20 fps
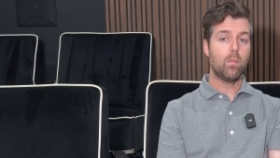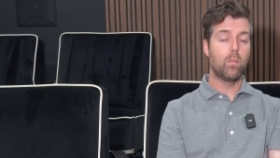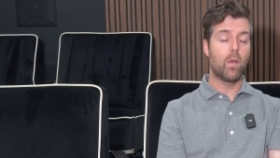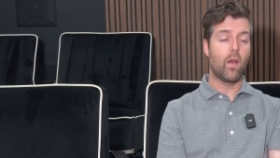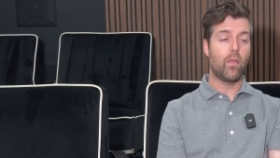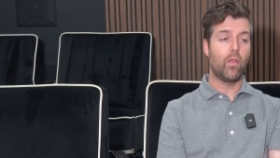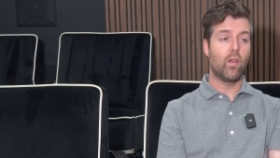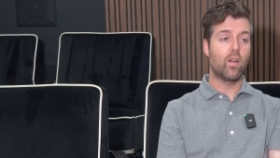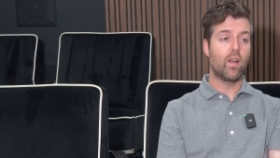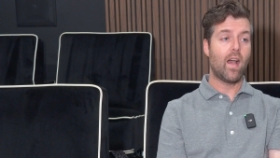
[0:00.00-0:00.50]

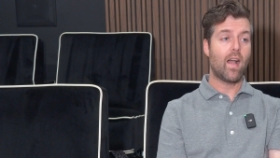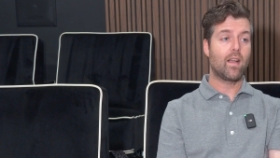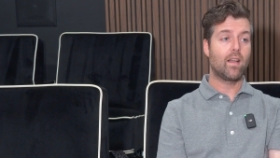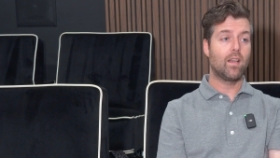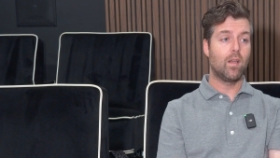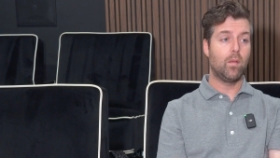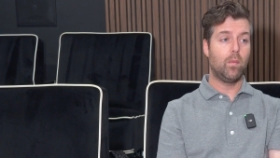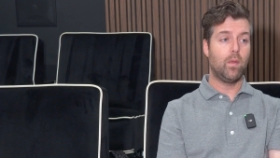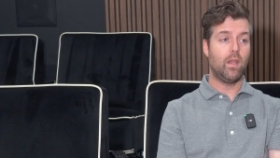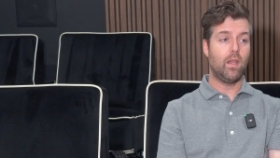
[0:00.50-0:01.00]
but they're not
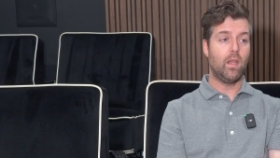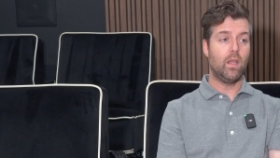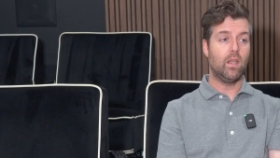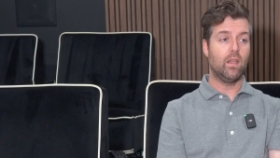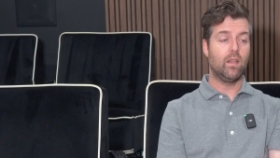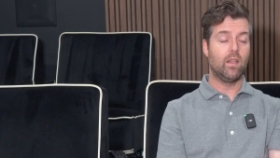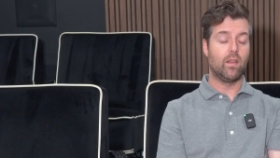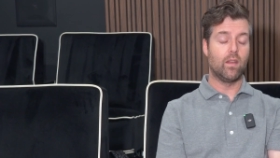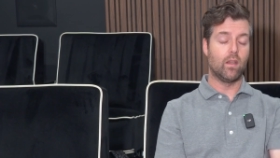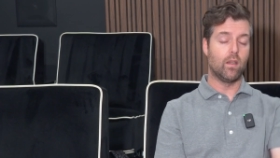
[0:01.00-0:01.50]
going to be
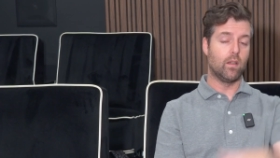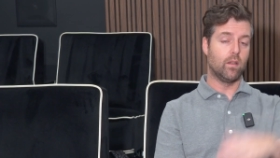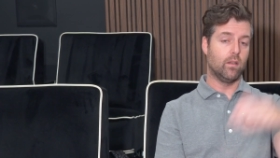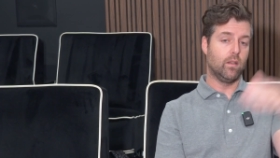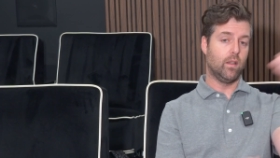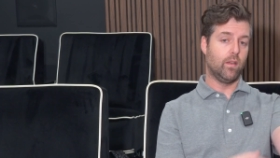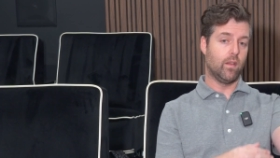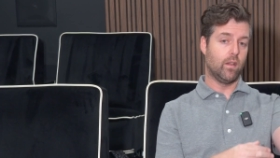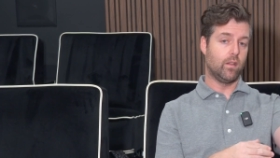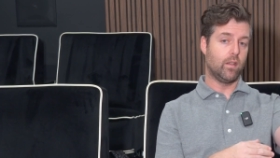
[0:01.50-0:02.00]
in the,
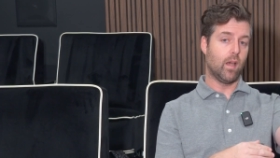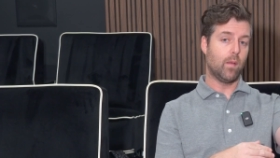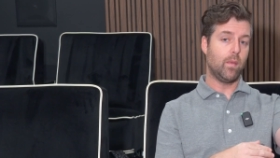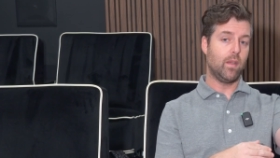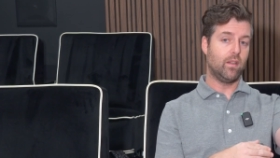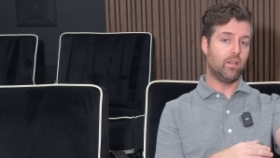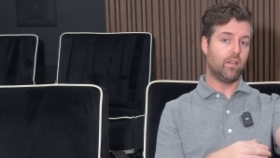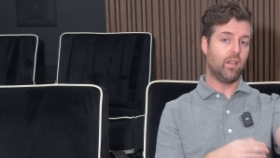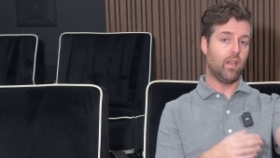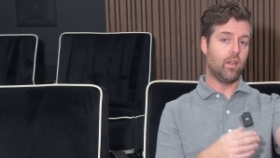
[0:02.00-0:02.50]
in the
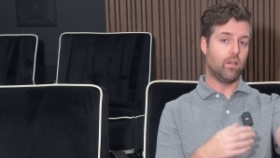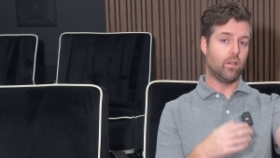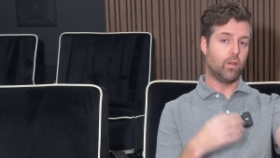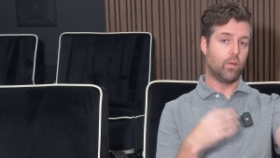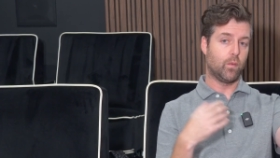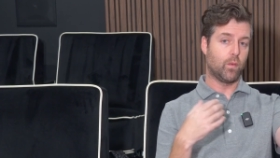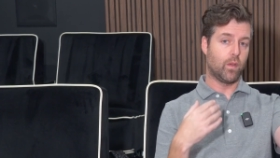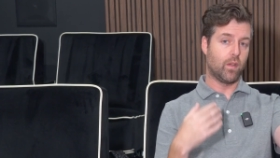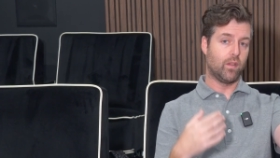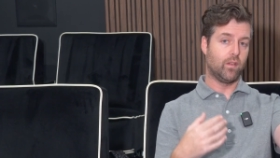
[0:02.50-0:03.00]
dubbing
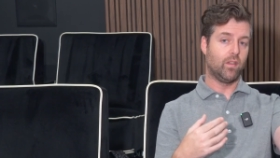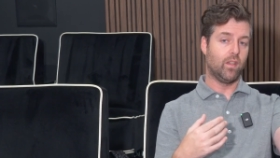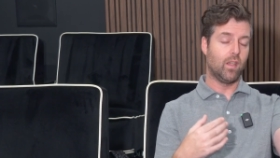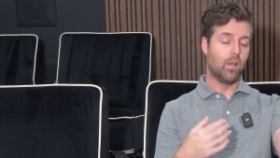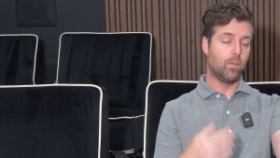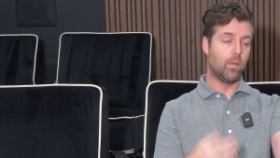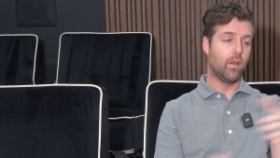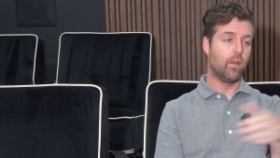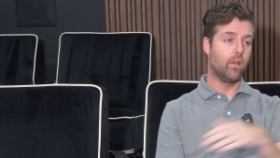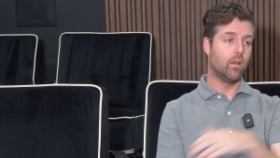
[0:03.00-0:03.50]
stages for the
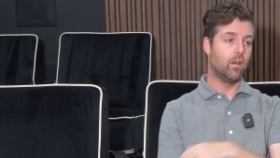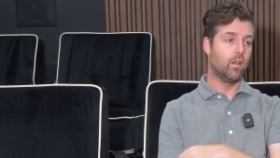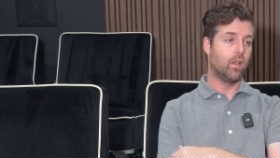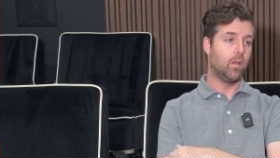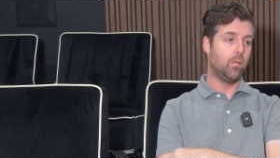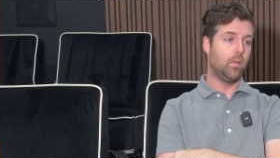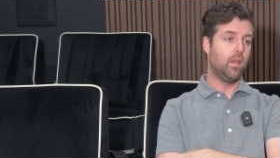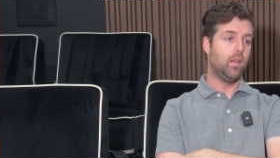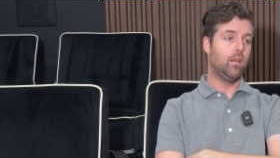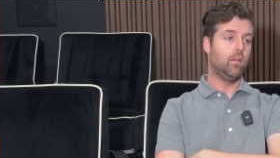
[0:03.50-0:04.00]
cinema. They're going
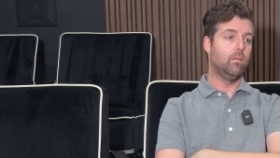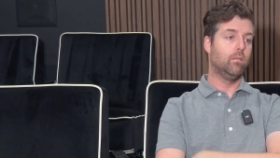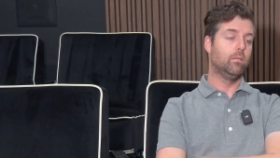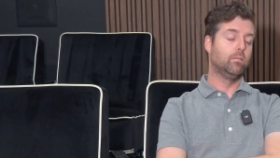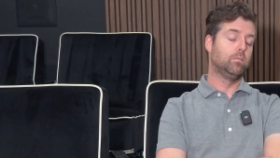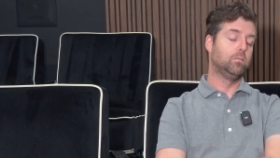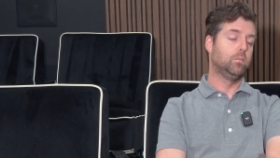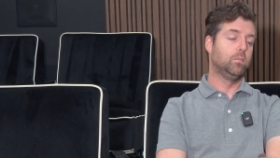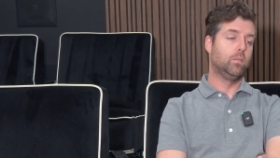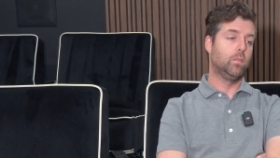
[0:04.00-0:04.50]
to be
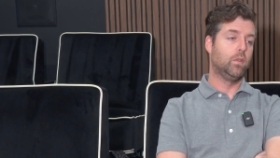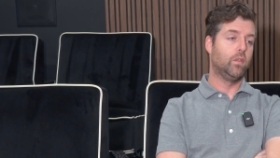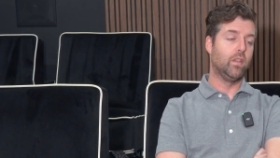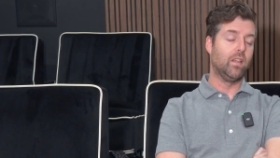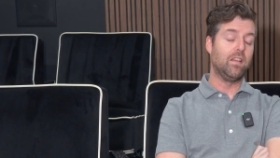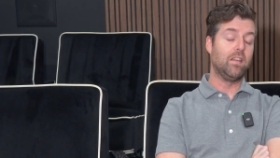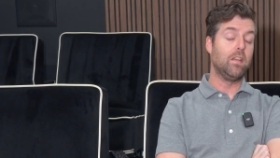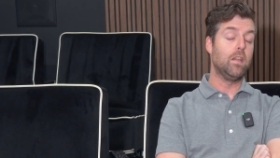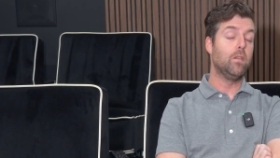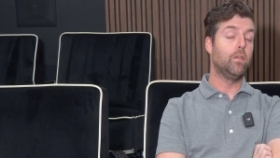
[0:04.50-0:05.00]

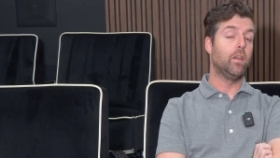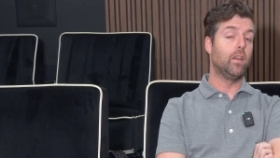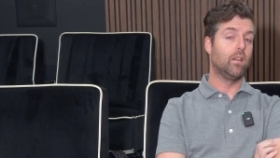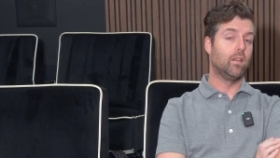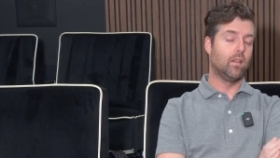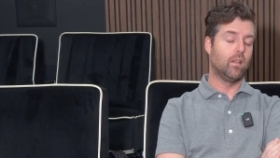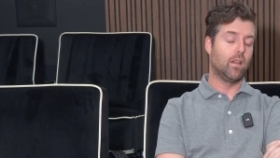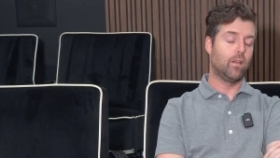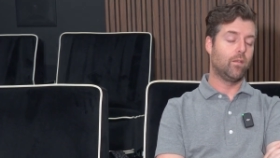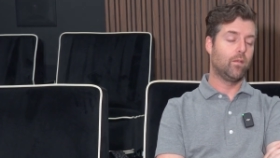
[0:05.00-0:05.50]

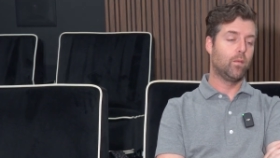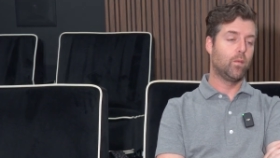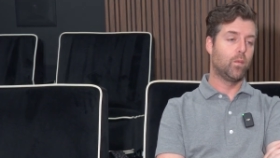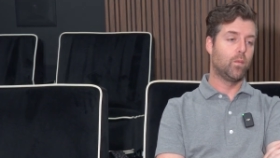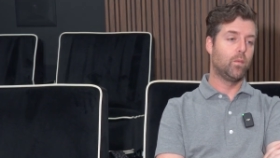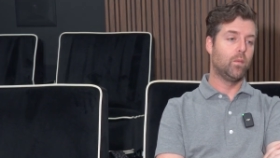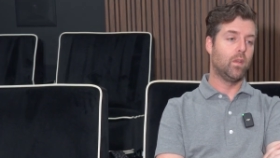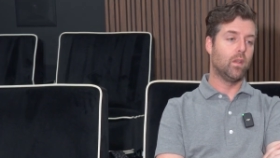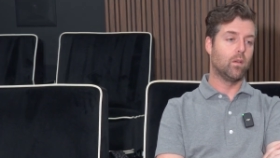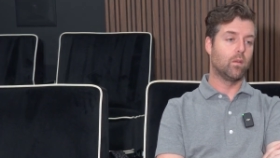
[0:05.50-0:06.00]
significantly like,
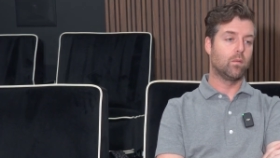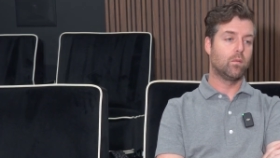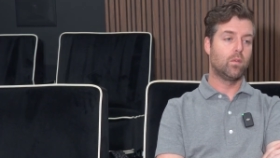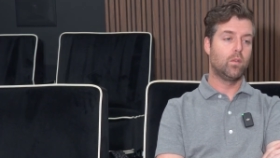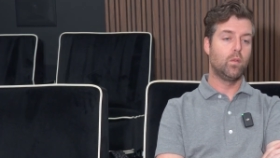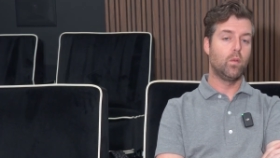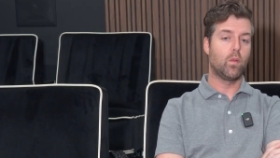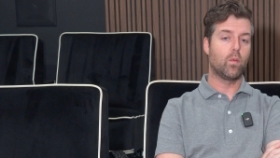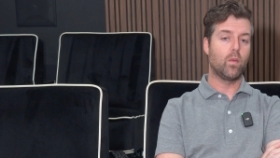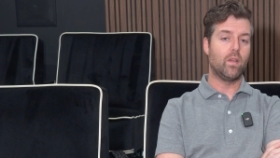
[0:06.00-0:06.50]
you know,
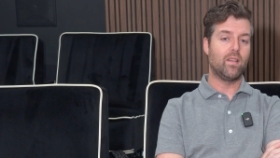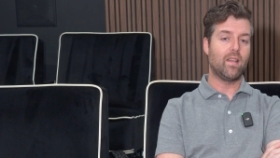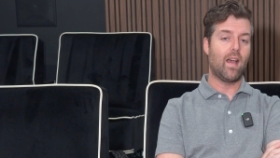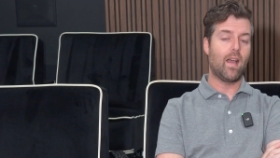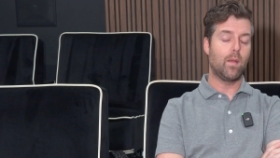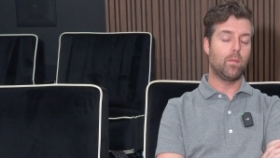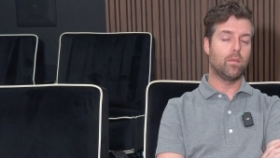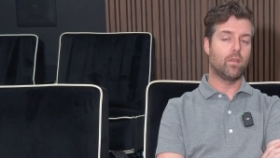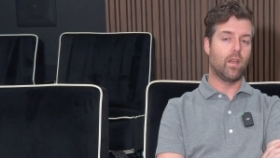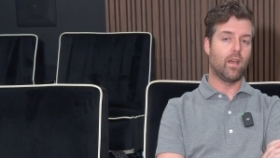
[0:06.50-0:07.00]
two, three
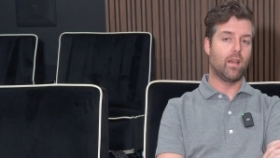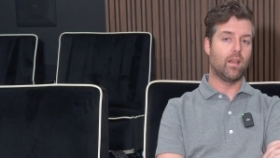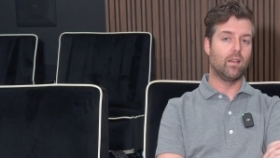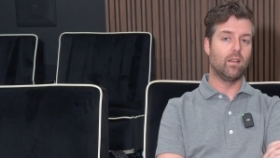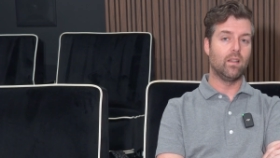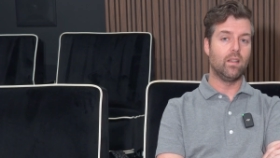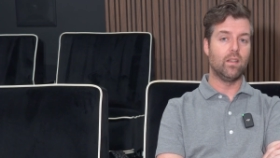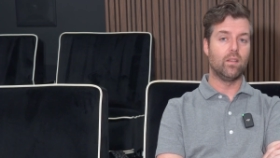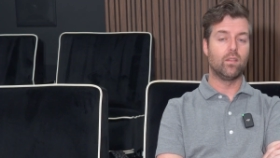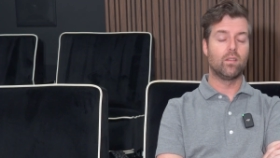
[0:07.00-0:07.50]
times that at
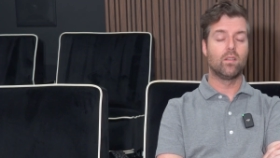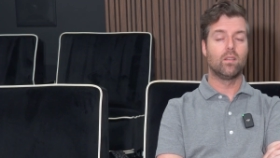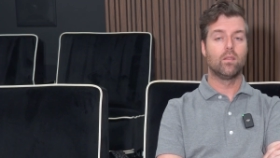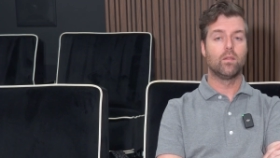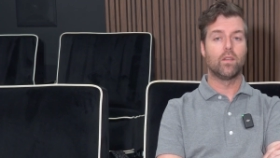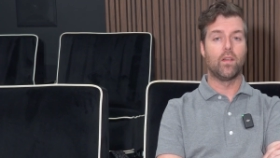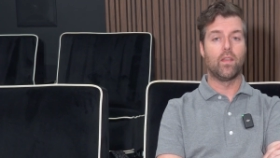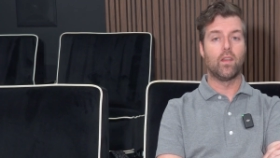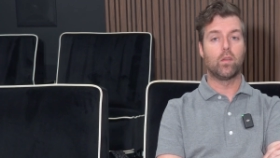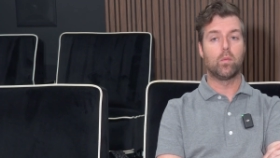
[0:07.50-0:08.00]
least
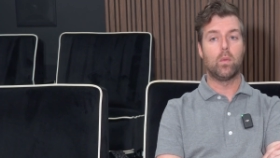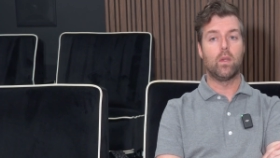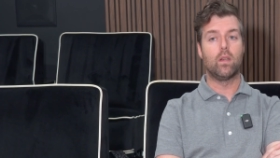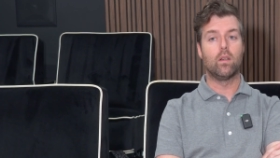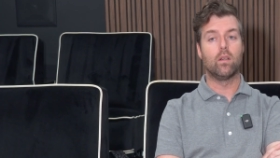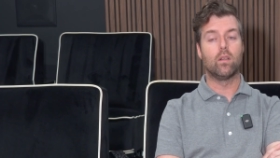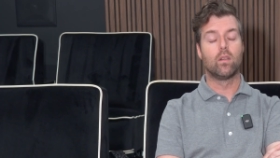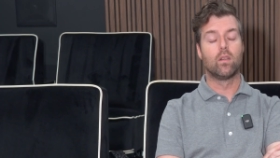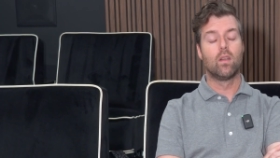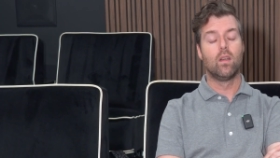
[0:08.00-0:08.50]
from the
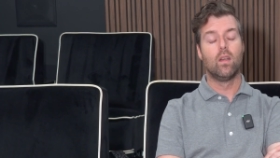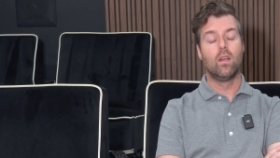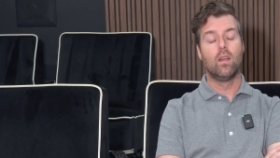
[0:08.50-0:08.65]
speakers.